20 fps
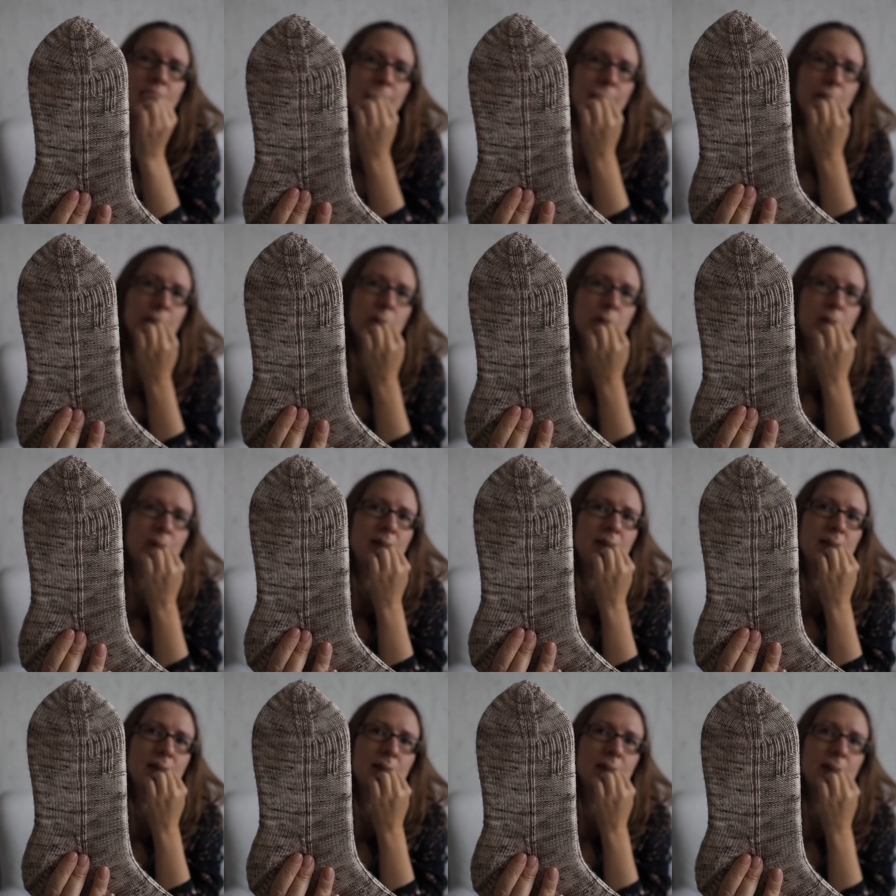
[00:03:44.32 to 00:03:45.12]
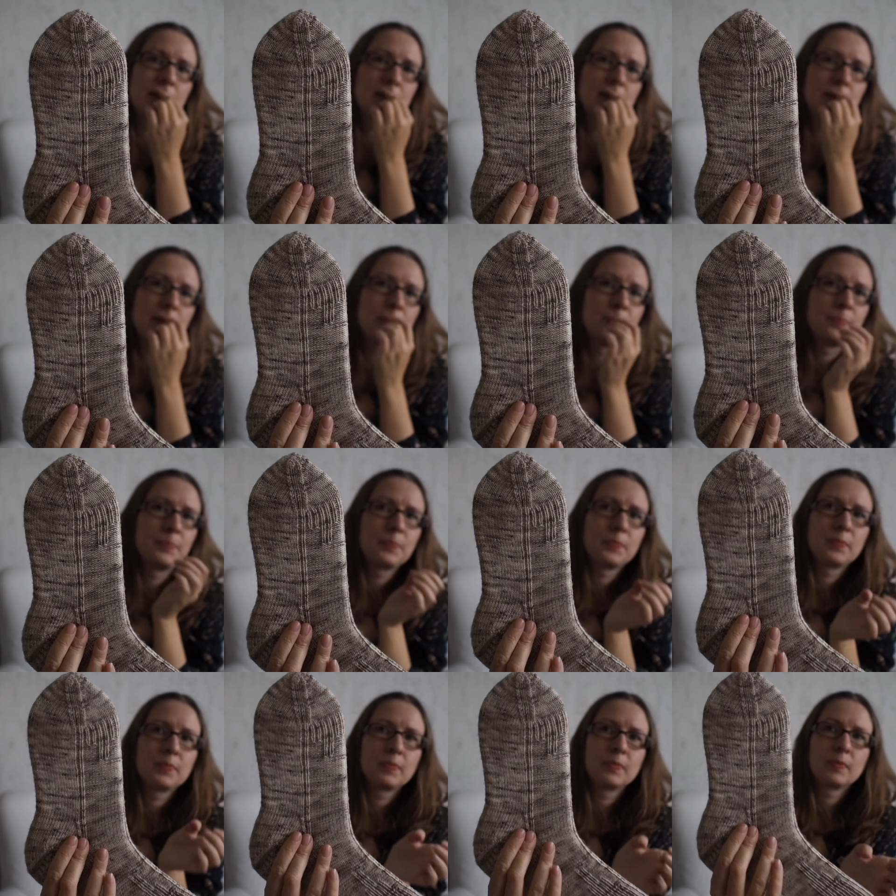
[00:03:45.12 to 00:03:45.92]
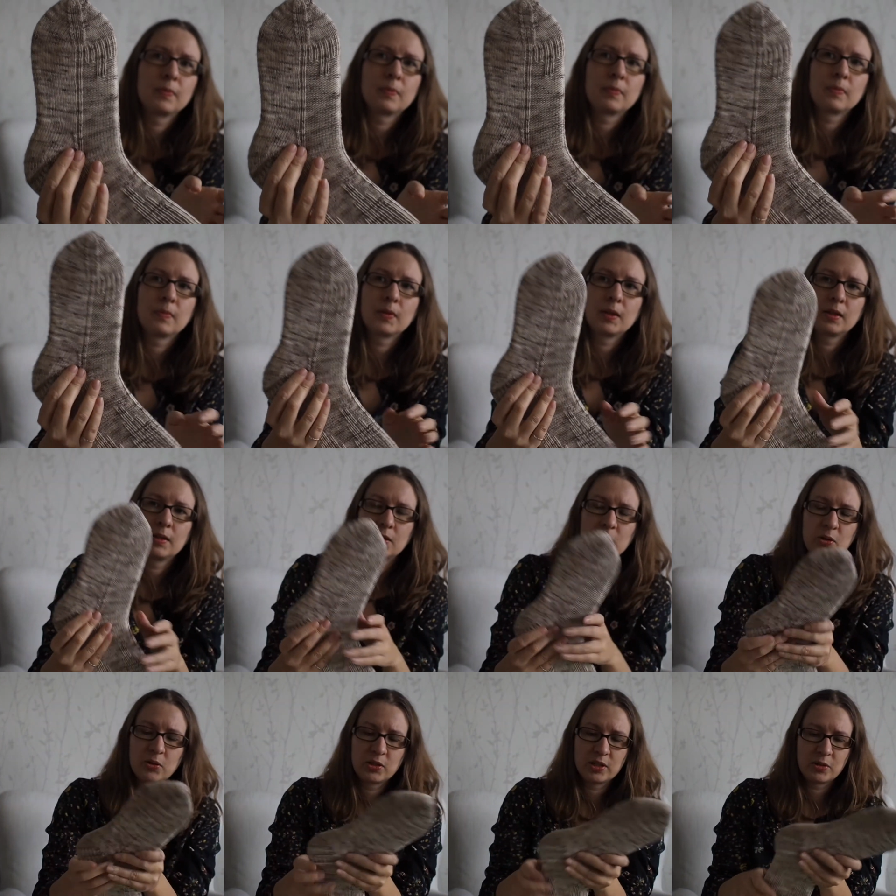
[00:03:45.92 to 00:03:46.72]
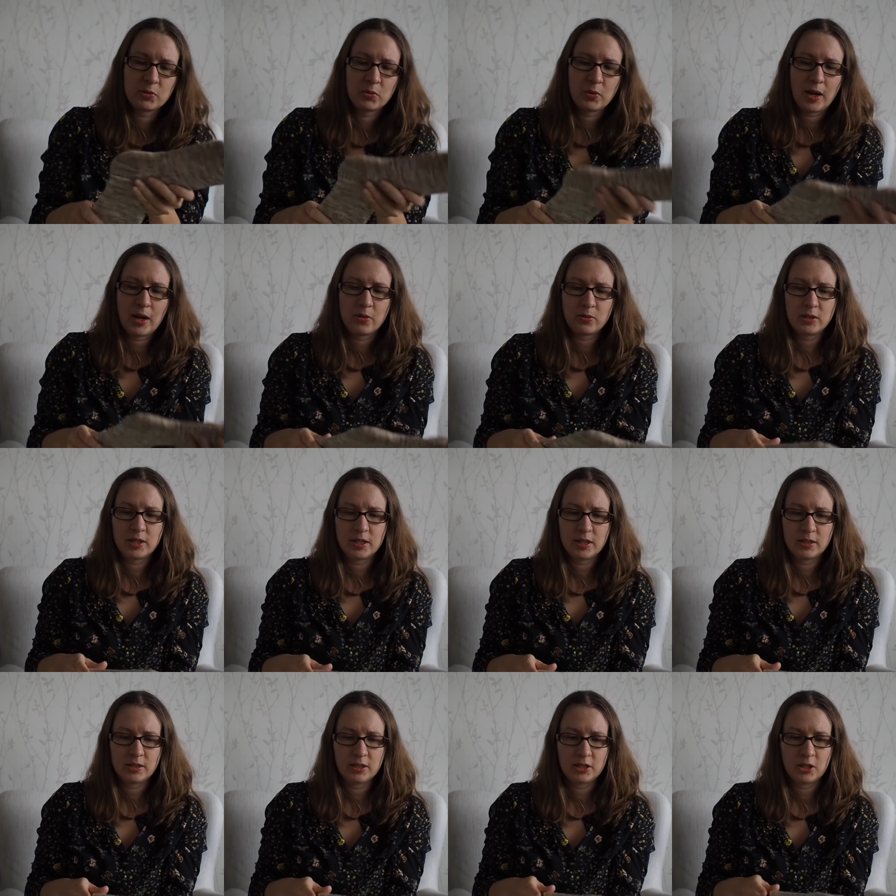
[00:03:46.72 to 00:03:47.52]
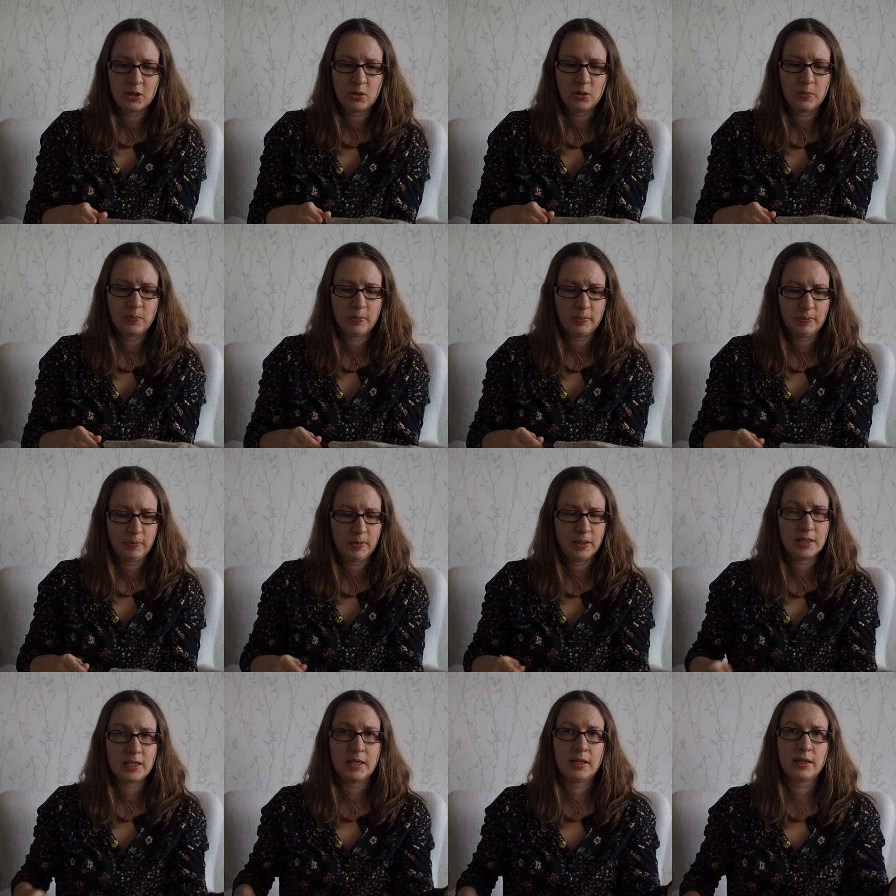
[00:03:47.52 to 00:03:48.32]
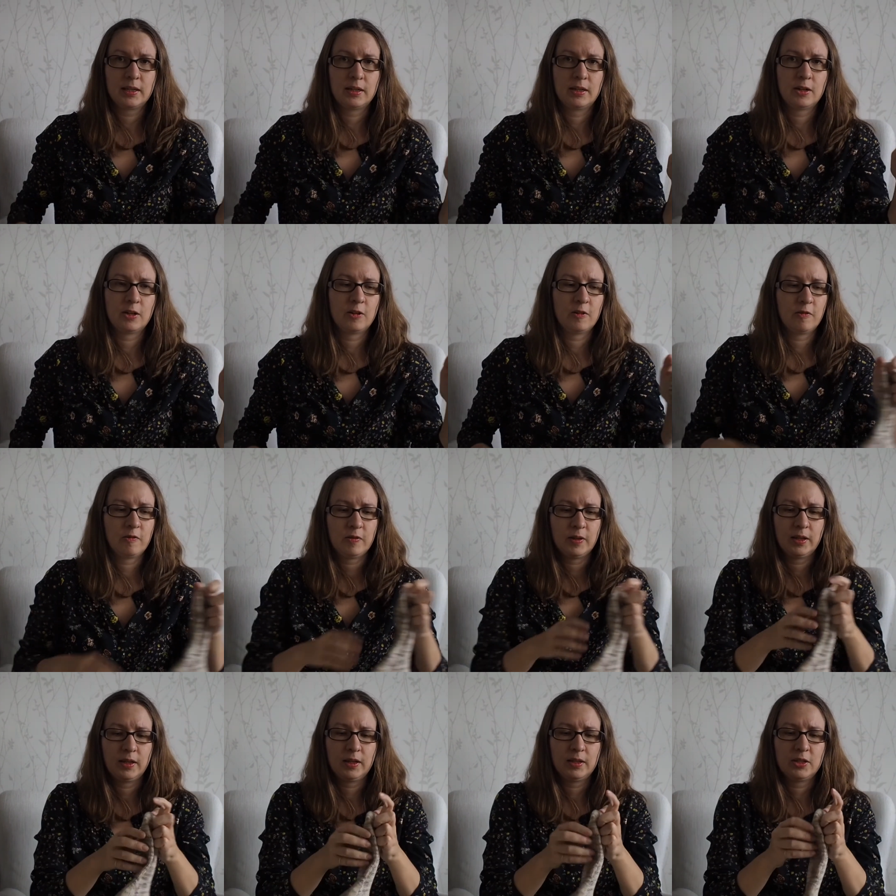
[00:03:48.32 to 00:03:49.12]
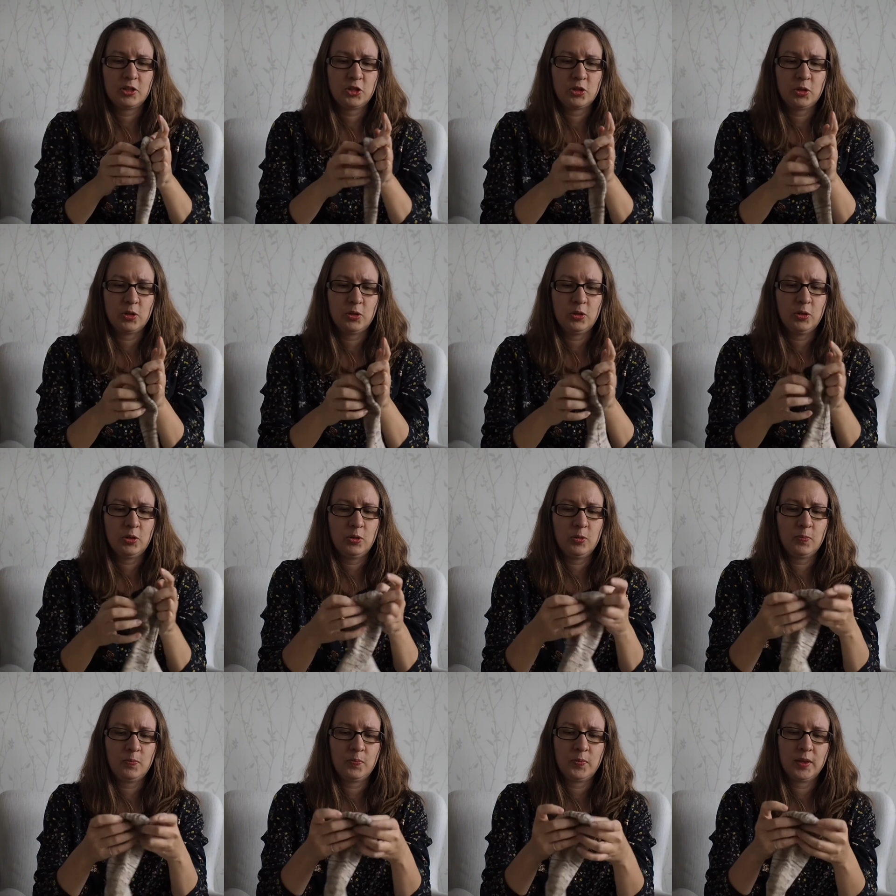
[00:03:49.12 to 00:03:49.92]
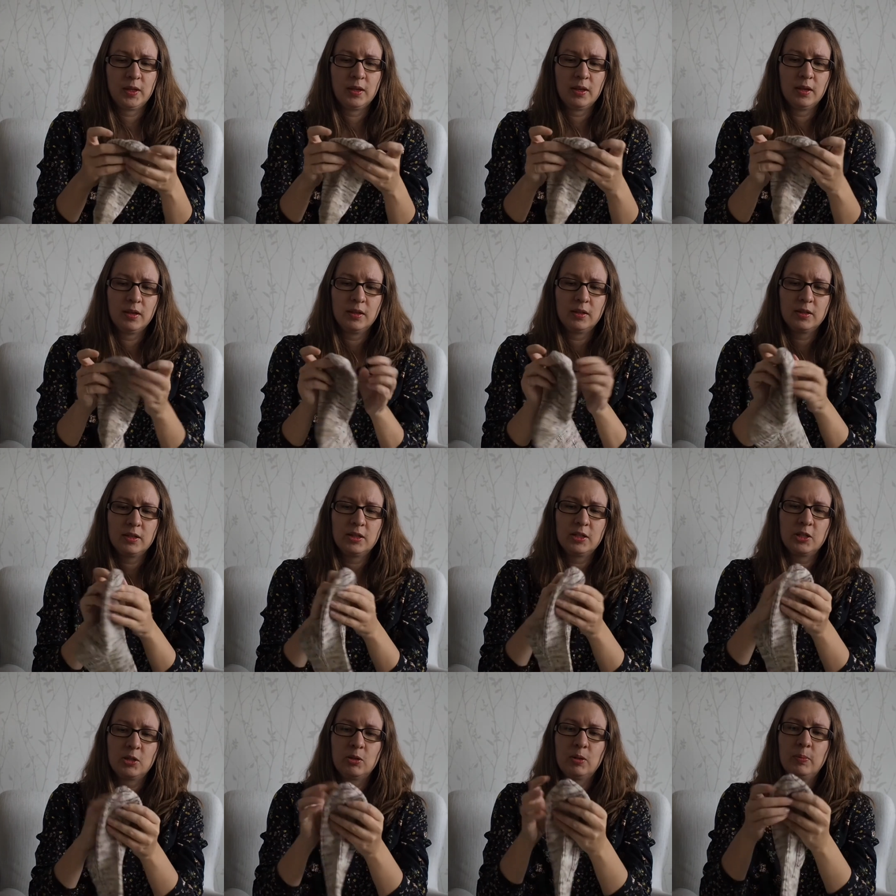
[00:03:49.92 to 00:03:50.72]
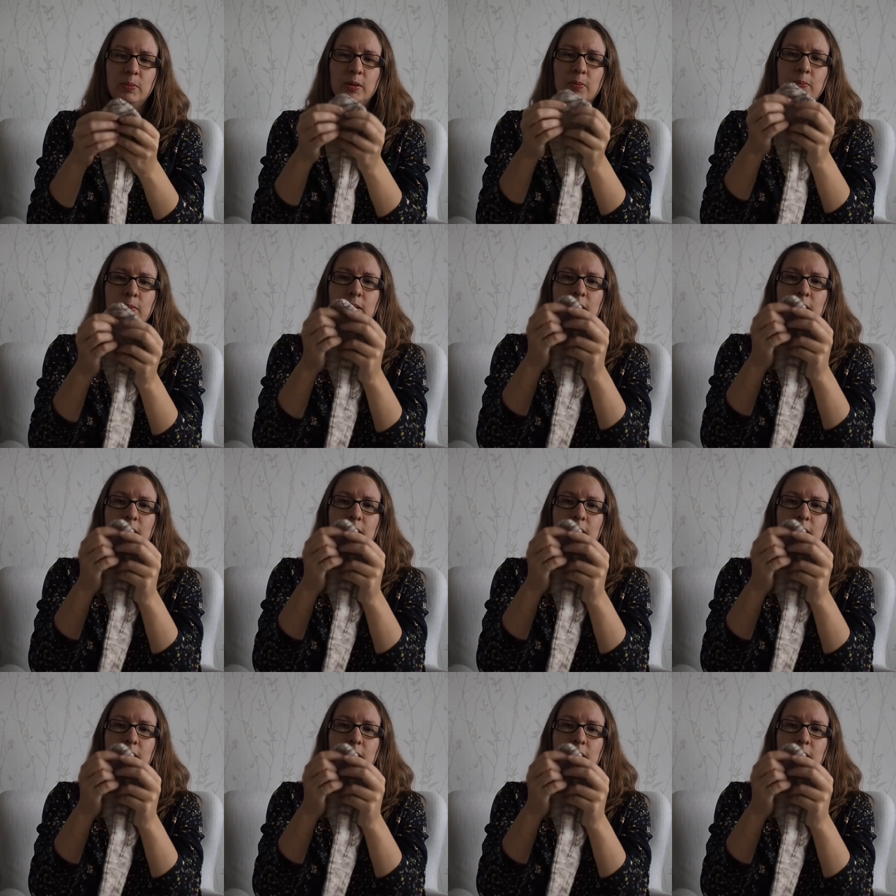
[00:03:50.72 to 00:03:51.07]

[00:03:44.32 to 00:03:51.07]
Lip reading: decreases. So it's a rounded toe. Let me take it off and can show you the toe a bit